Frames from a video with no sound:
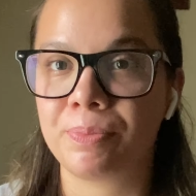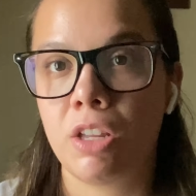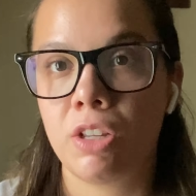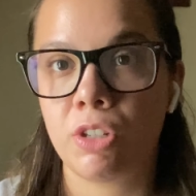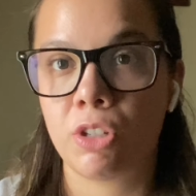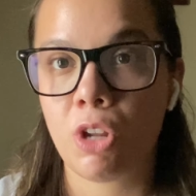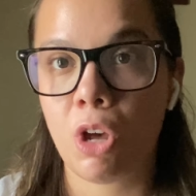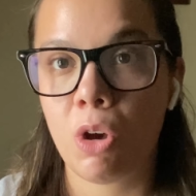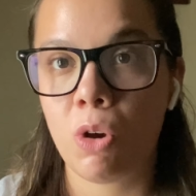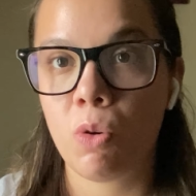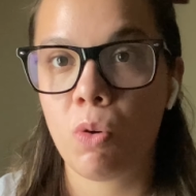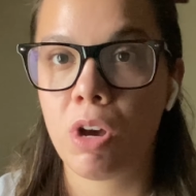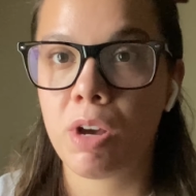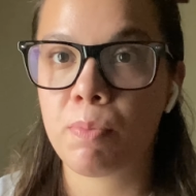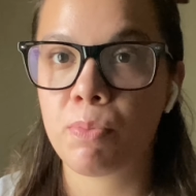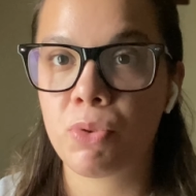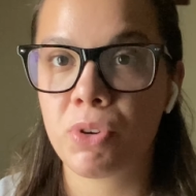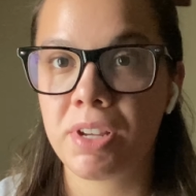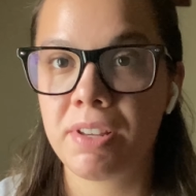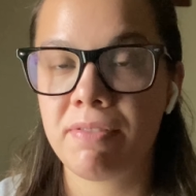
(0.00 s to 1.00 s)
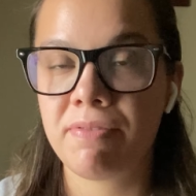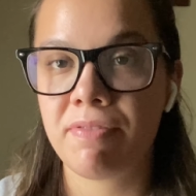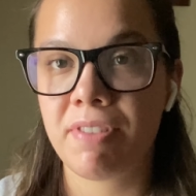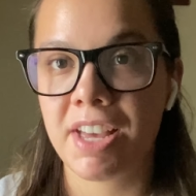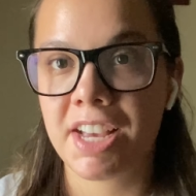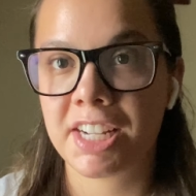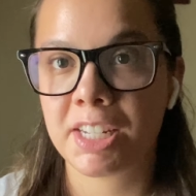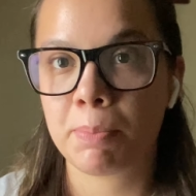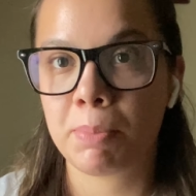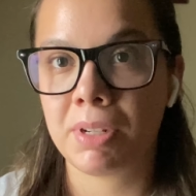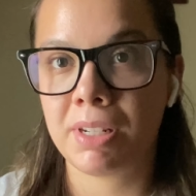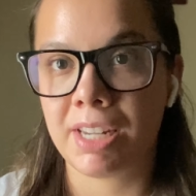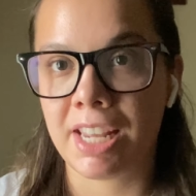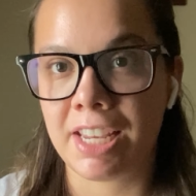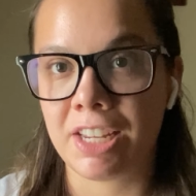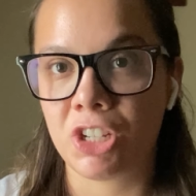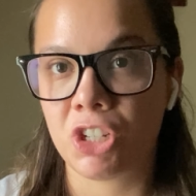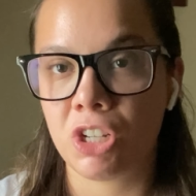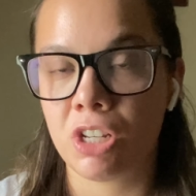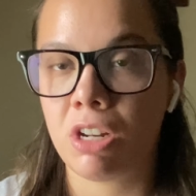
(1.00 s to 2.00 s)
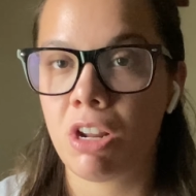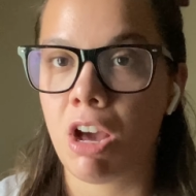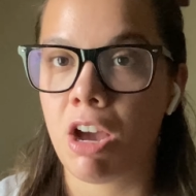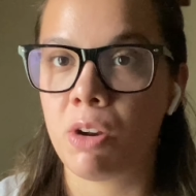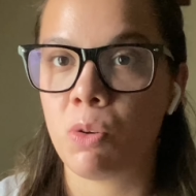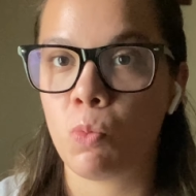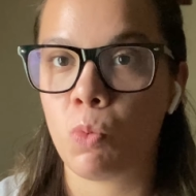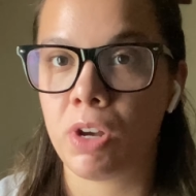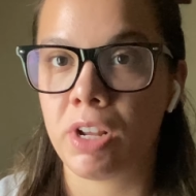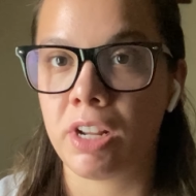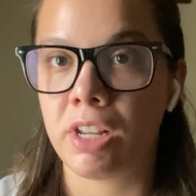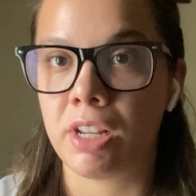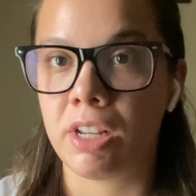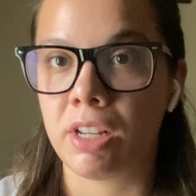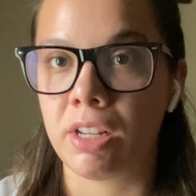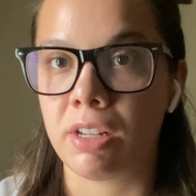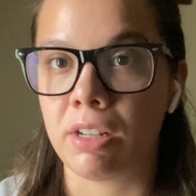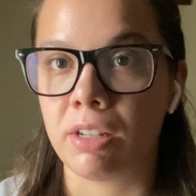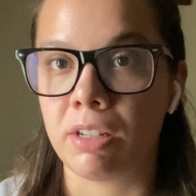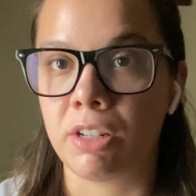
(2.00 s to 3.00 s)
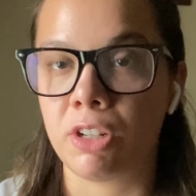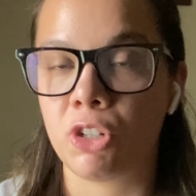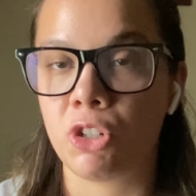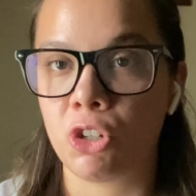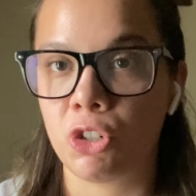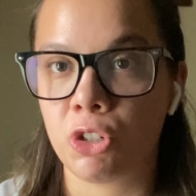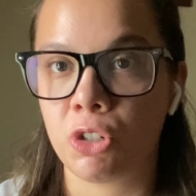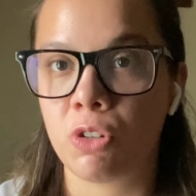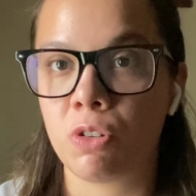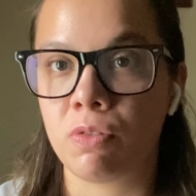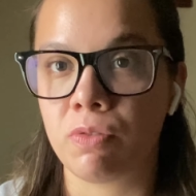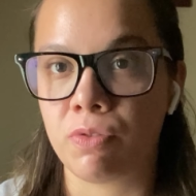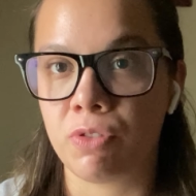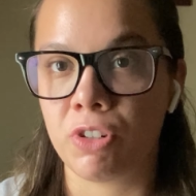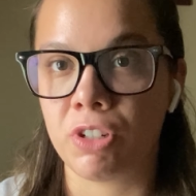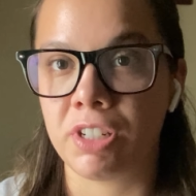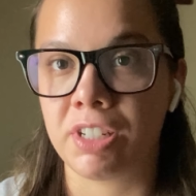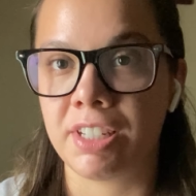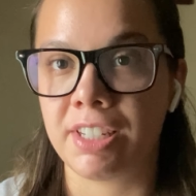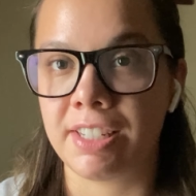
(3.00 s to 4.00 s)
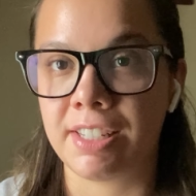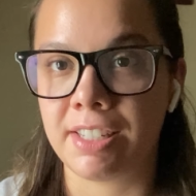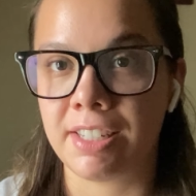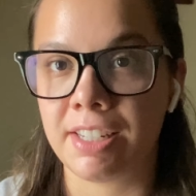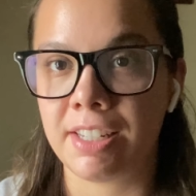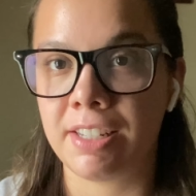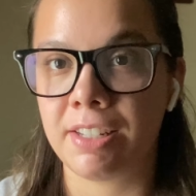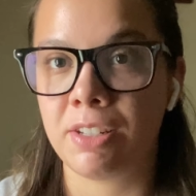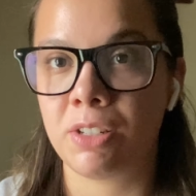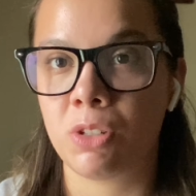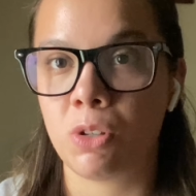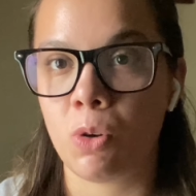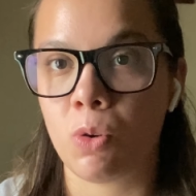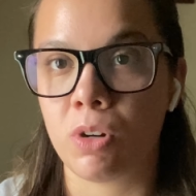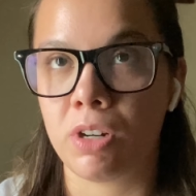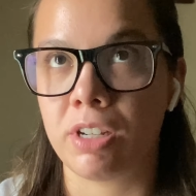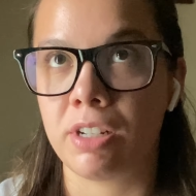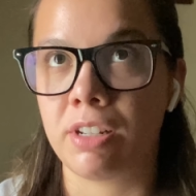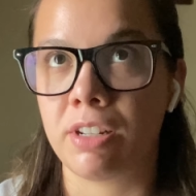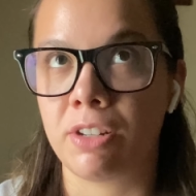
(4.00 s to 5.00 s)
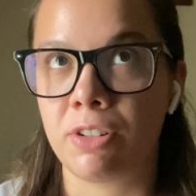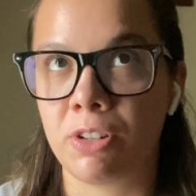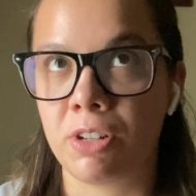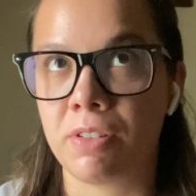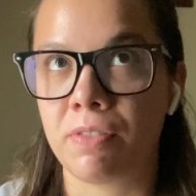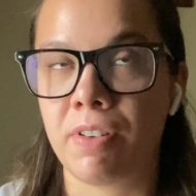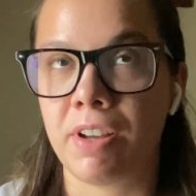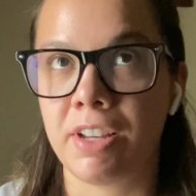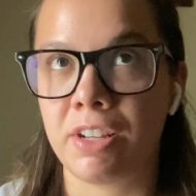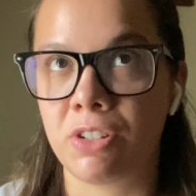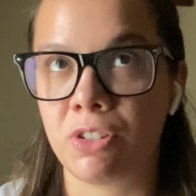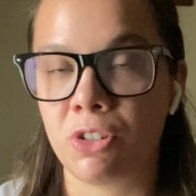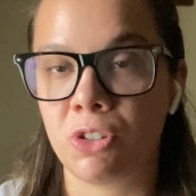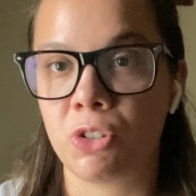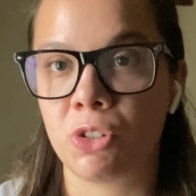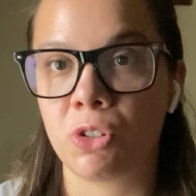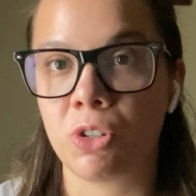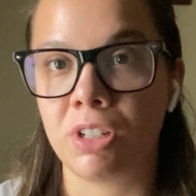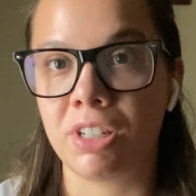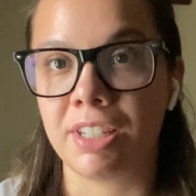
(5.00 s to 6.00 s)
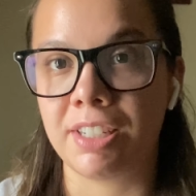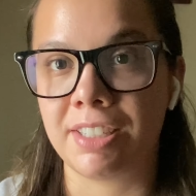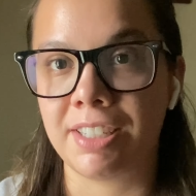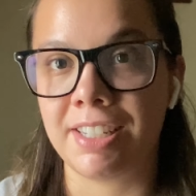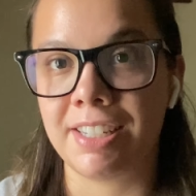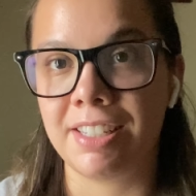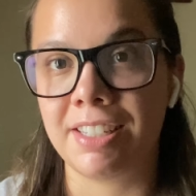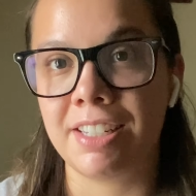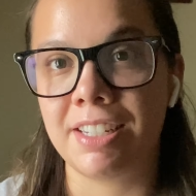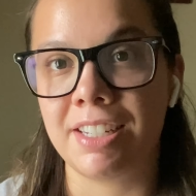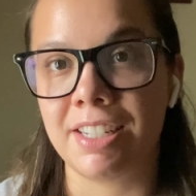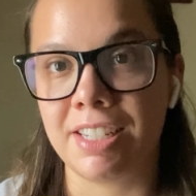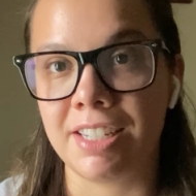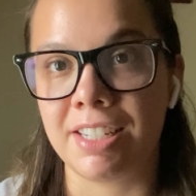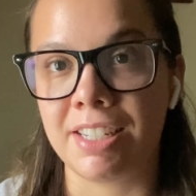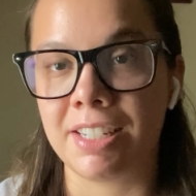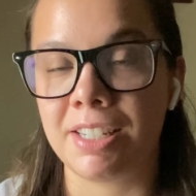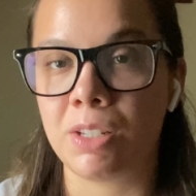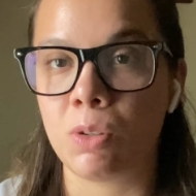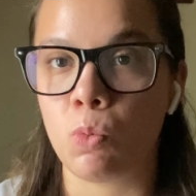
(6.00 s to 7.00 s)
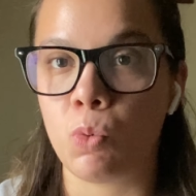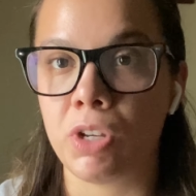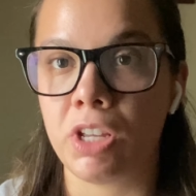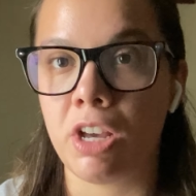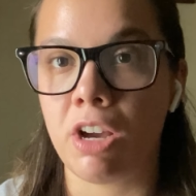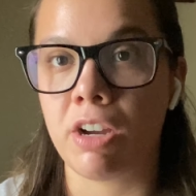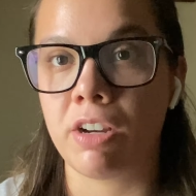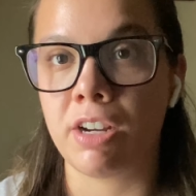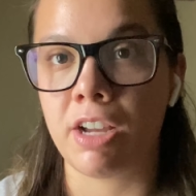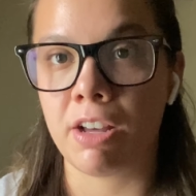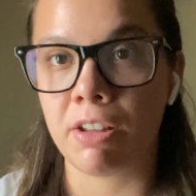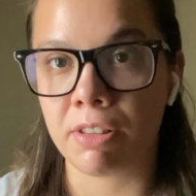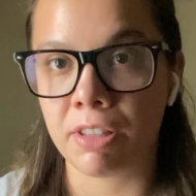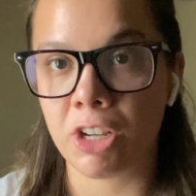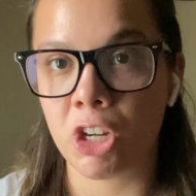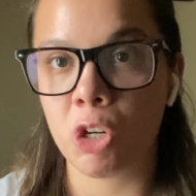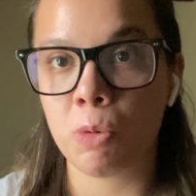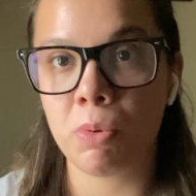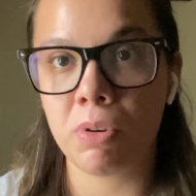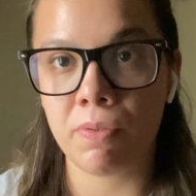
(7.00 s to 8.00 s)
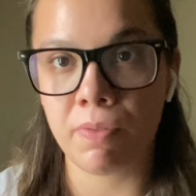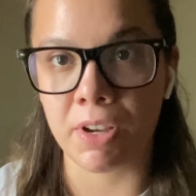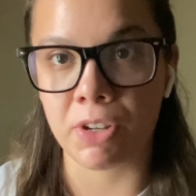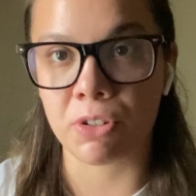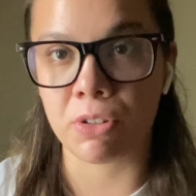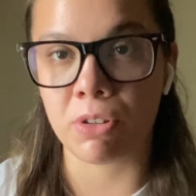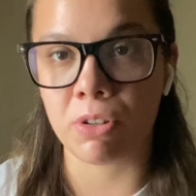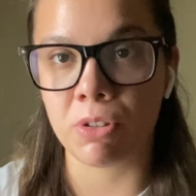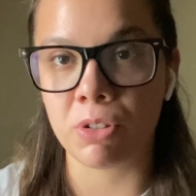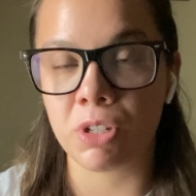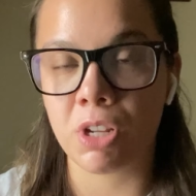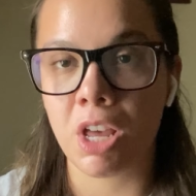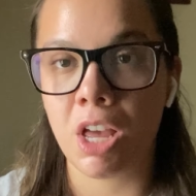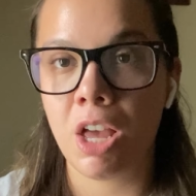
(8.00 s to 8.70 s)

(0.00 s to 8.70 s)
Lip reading: So a brief explanation on what a surgical first assist or a certified surgical assistant is. We are healthcare professionals.